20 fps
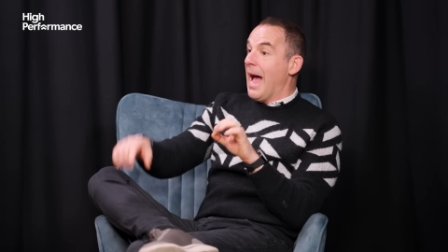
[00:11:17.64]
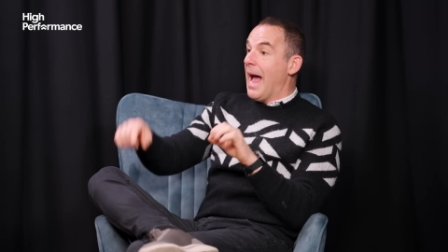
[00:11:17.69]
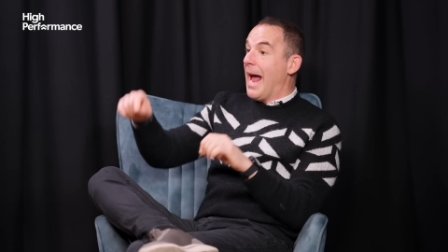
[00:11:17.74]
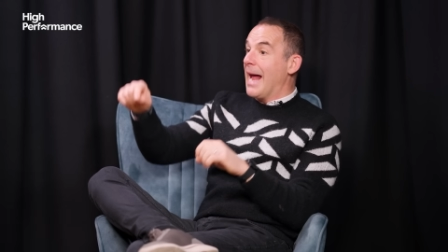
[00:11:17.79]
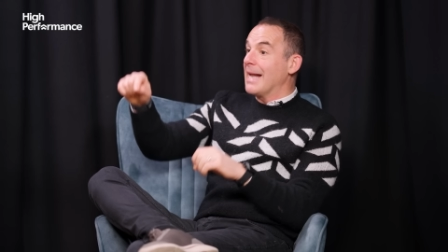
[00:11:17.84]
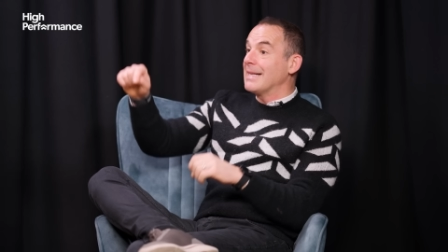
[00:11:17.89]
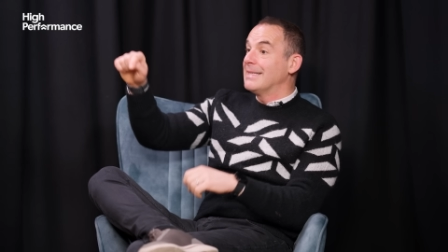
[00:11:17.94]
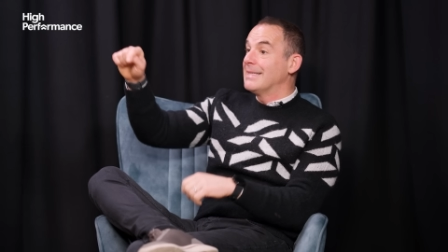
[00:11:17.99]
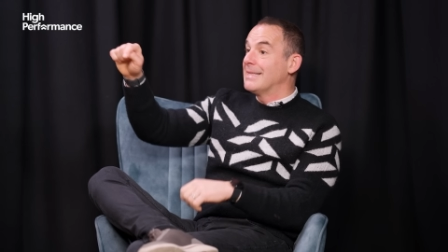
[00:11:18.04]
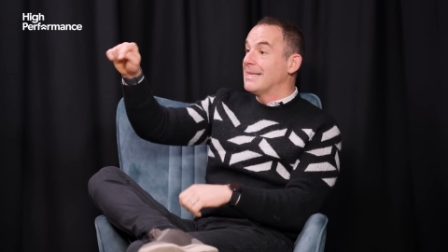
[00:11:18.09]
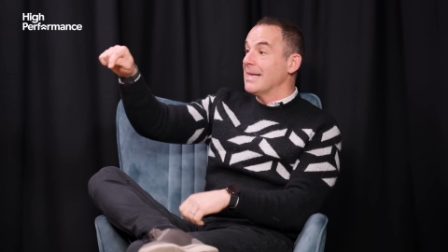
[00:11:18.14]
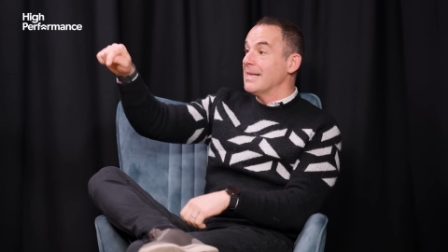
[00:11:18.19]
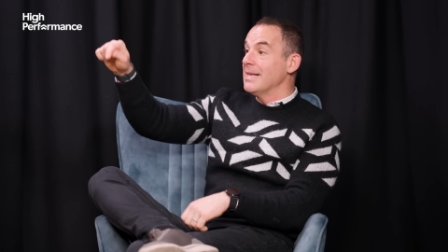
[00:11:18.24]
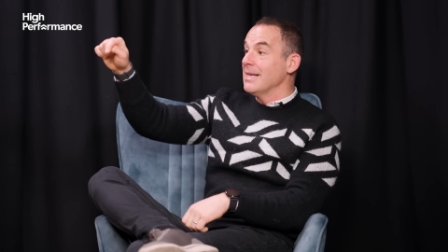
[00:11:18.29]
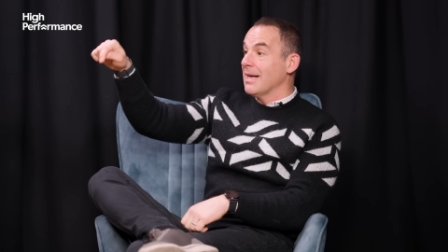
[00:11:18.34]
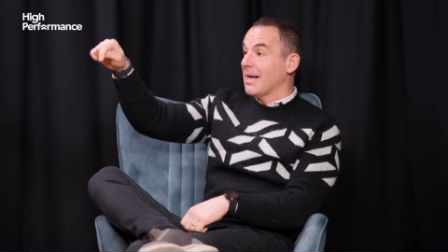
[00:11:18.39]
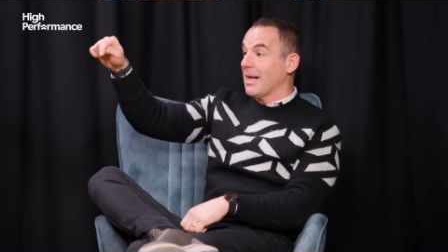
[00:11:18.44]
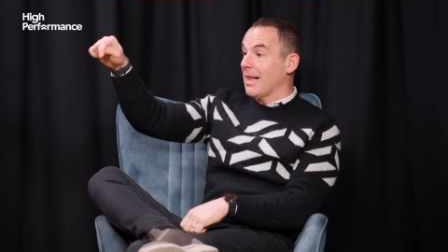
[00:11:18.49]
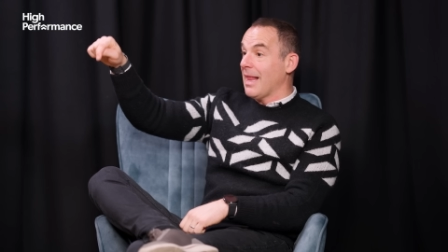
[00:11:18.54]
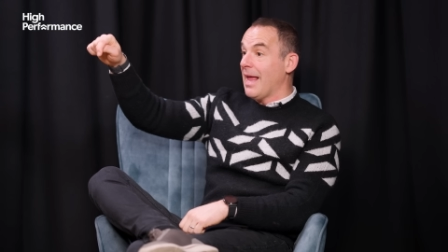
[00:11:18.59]
and
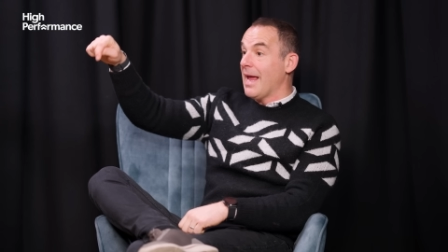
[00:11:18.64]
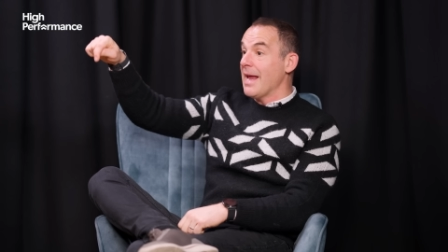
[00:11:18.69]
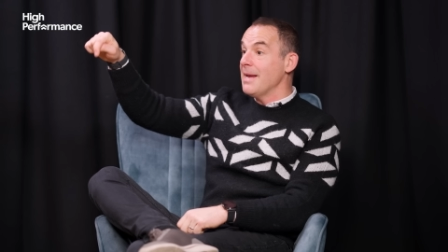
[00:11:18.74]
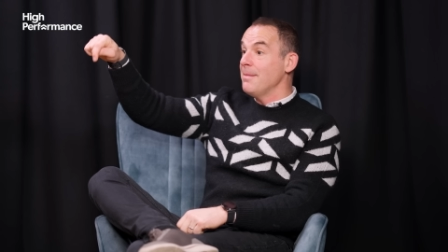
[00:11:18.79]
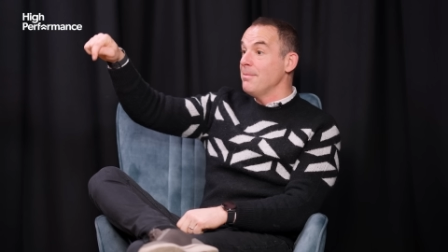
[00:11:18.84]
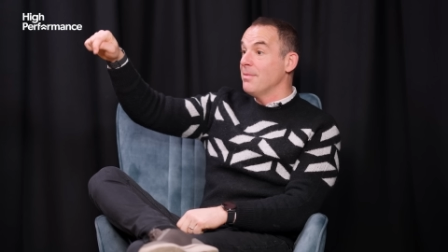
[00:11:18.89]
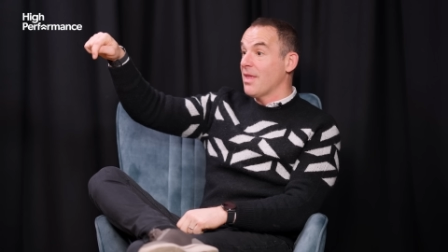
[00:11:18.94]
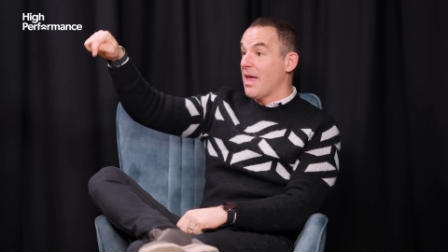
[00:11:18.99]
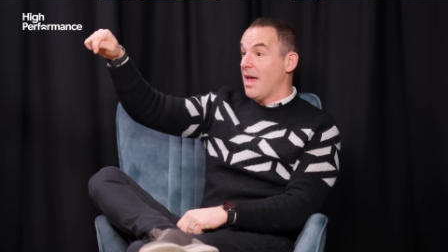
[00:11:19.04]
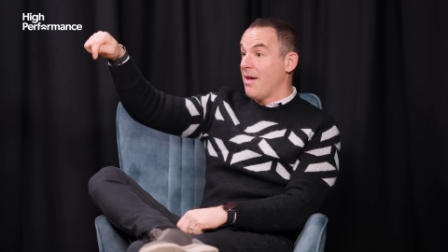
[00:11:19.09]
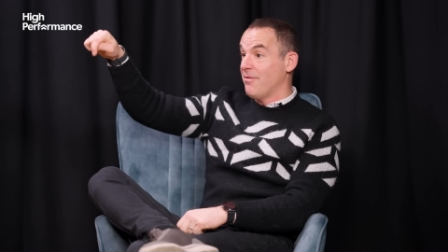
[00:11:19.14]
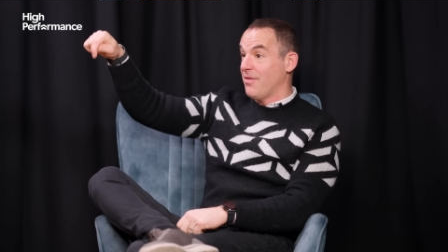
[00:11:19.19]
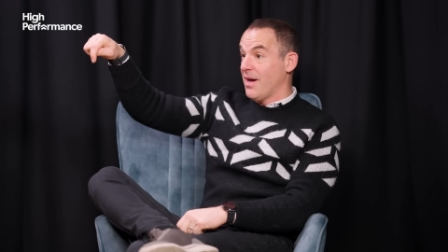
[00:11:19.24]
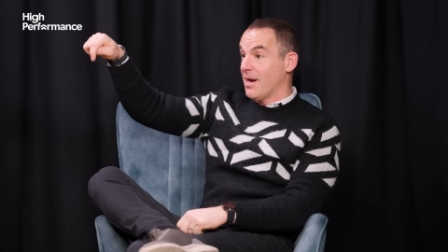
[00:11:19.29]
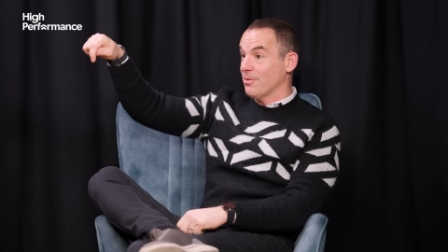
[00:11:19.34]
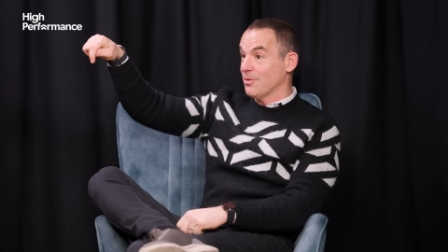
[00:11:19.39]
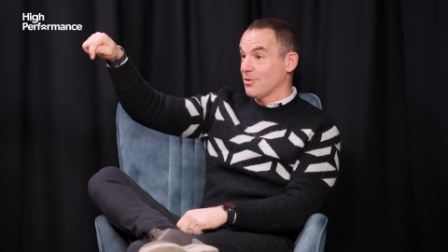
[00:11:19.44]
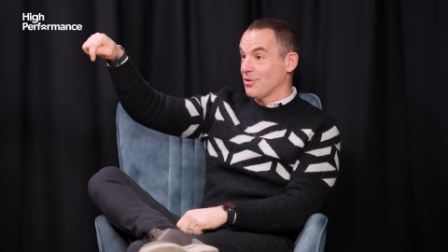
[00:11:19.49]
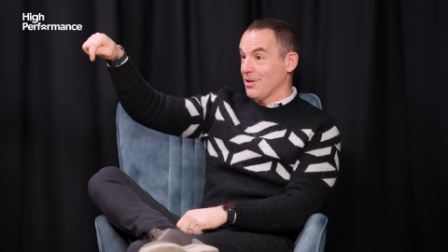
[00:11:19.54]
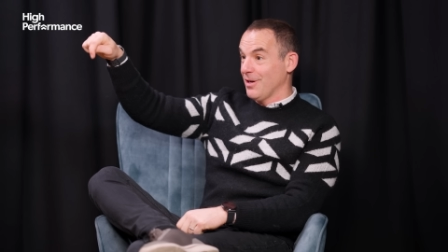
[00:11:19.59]
didn't claim their
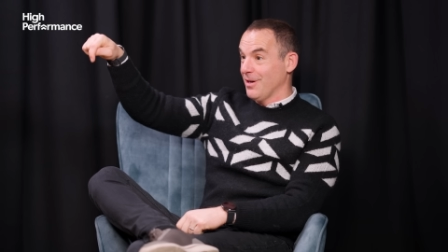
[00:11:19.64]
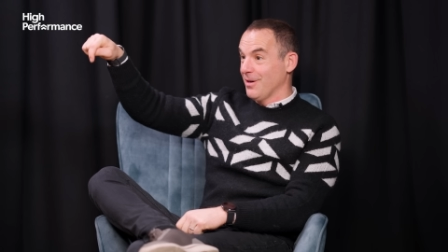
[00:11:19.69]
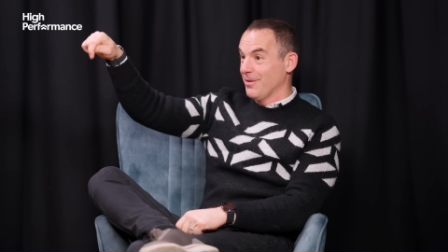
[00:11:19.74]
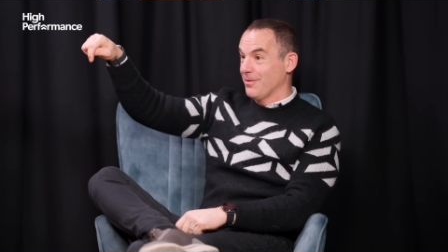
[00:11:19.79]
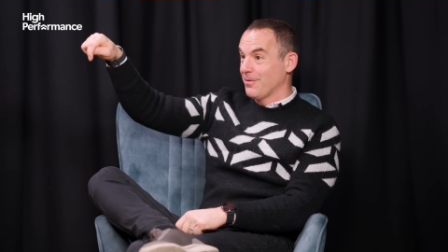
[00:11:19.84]
voucher